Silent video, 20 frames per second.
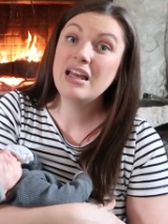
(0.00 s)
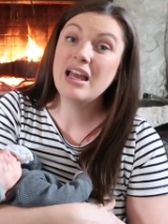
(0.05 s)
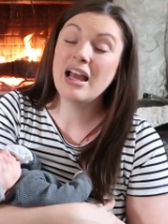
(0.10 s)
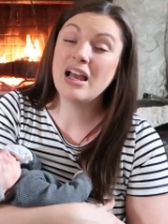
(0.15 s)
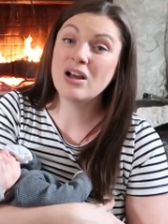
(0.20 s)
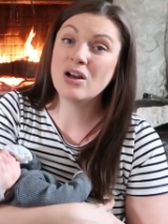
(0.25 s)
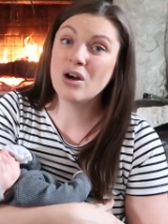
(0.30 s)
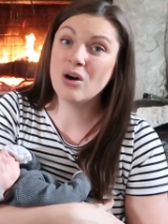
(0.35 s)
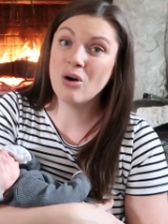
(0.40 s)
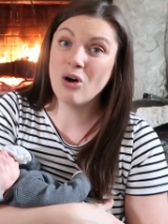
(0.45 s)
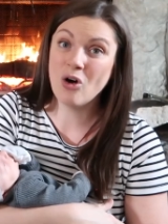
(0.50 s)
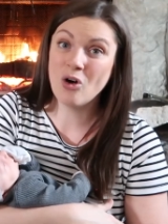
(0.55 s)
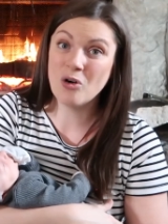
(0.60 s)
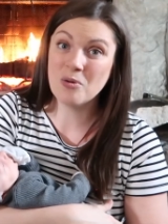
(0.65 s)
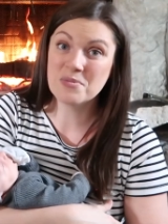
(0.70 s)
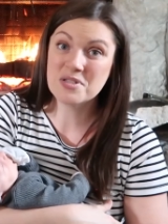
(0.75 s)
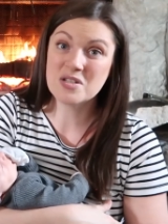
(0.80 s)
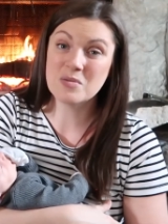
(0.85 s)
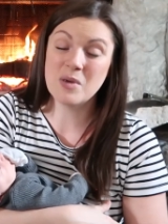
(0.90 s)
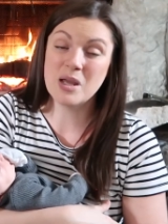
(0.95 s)
and go
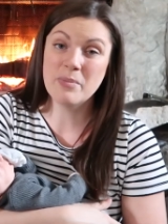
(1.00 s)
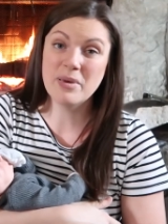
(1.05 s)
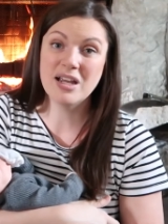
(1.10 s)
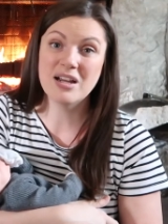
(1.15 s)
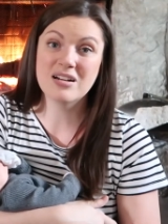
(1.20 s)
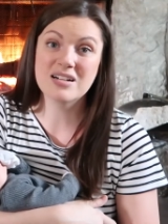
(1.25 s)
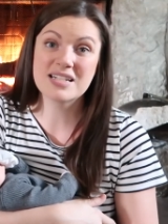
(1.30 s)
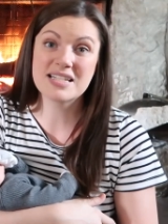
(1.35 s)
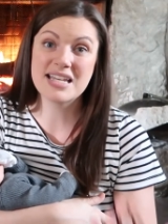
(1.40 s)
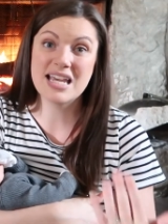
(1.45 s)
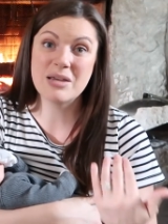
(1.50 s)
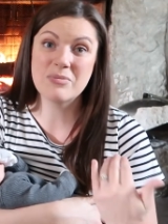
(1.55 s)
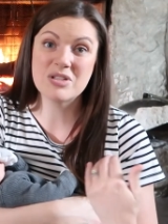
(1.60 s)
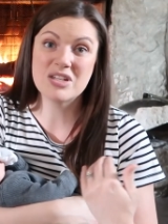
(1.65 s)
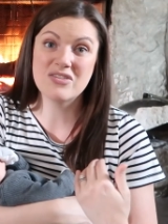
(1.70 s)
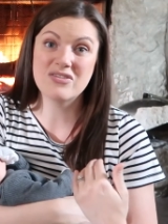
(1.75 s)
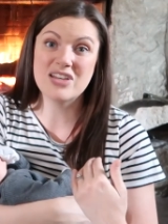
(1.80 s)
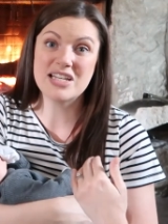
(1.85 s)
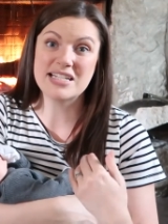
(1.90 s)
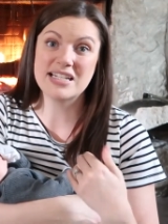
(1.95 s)
home. So my parents came
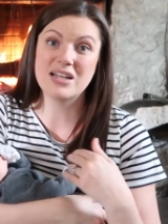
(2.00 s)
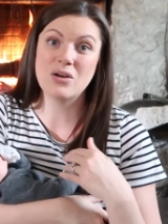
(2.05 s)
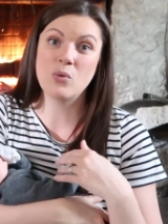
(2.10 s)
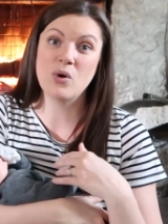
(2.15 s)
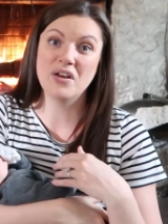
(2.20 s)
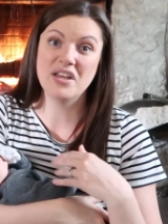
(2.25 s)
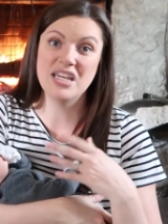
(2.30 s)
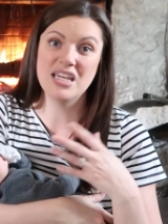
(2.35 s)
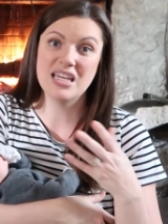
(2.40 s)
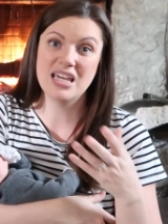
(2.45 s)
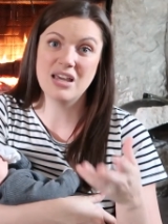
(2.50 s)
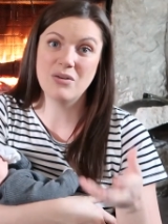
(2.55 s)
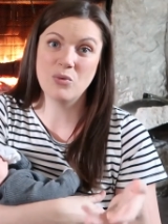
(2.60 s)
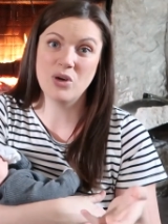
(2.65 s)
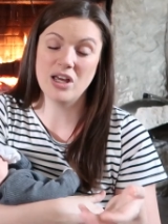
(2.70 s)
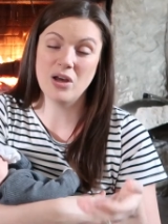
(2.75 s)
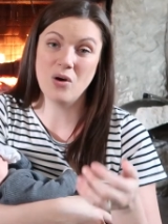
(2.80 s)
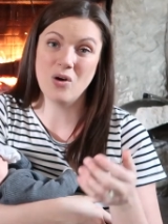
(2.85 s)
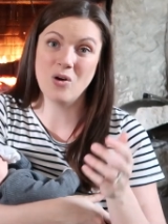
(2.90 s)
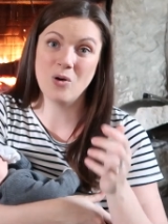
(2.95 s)
to visit while he
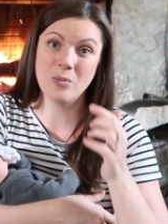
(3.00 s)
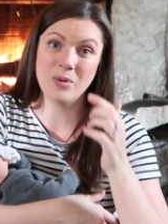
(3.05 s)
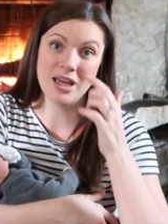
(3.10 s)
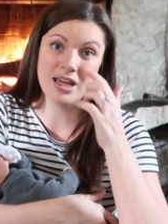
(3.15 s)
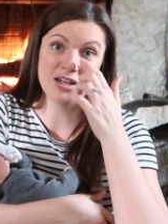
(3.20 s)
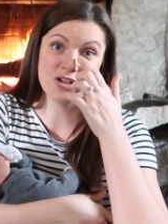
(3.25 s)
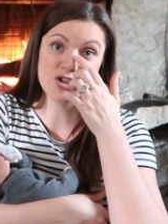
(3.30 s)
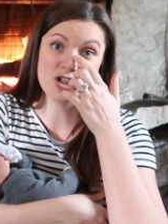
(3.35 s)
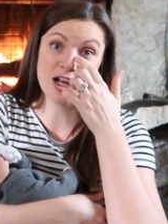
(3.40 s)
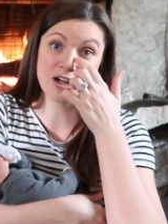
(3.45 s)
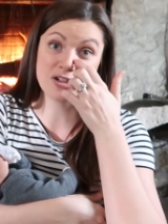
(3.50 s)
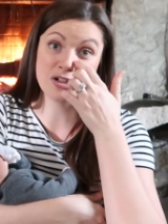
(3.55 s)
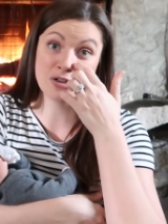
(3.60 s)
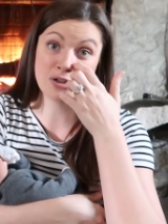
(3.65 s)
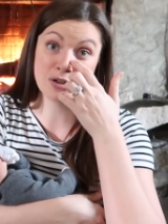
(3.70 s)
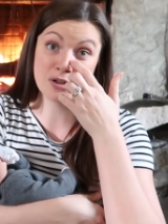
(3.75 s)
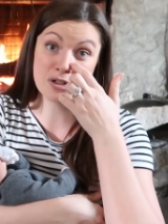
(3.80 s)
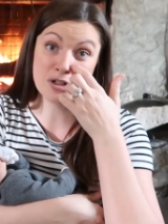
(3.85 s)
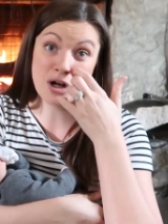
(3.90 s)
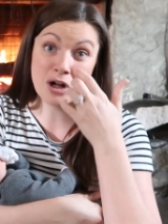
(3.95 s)
went home and checked on
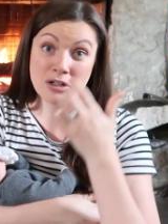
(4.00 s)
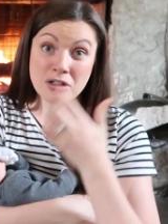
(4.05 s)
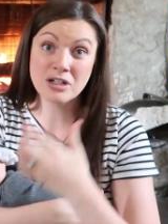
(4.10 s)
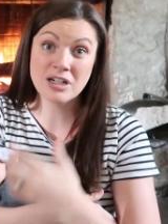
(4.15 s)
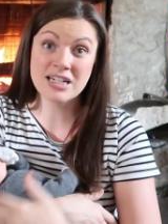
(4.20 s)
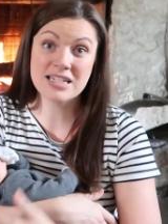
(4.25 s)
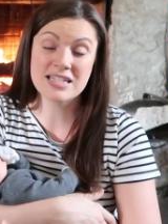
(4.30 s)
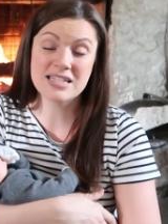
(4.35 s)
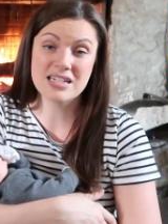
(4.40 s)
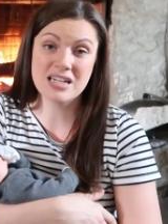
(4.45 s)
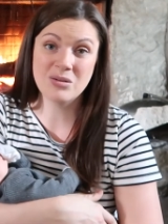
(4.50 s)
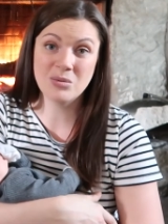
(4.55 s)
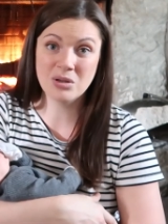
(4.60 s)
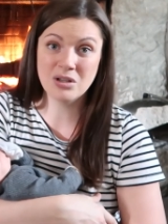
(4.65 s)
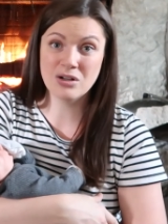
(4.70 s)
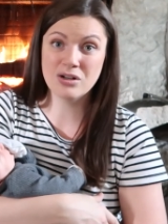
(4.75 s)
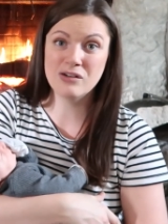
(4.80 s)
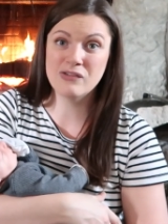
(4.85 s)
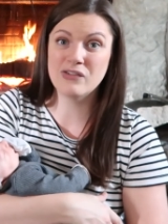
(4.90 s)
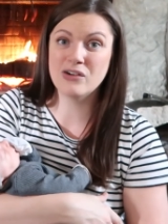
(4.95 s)
our daughter and stayed with
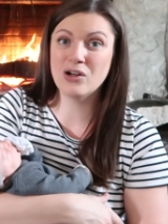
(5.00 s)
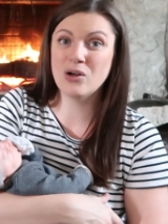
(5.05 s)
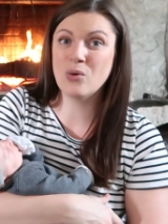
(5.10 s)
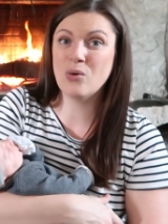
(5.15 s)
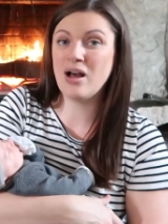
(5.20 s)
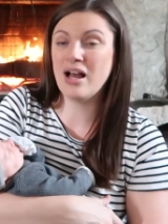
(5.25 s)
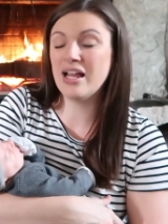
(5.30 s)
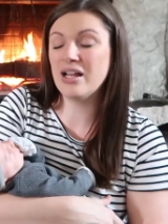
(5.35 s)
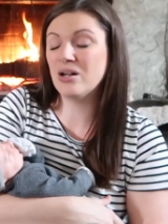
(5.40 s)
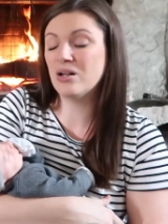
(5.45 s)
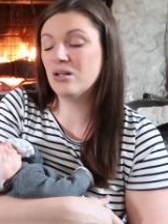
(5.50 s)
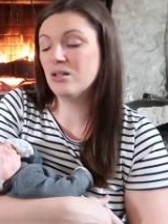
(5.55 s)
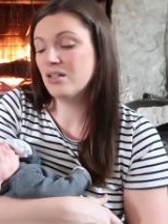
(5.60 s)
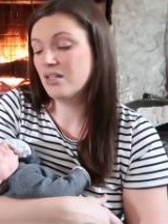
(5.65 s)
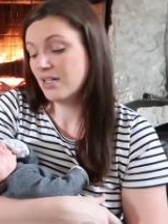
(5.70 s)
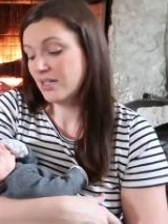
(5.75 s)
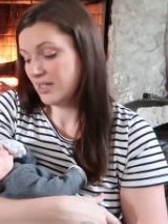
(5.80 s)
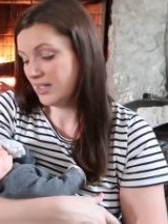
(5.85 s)
her for a while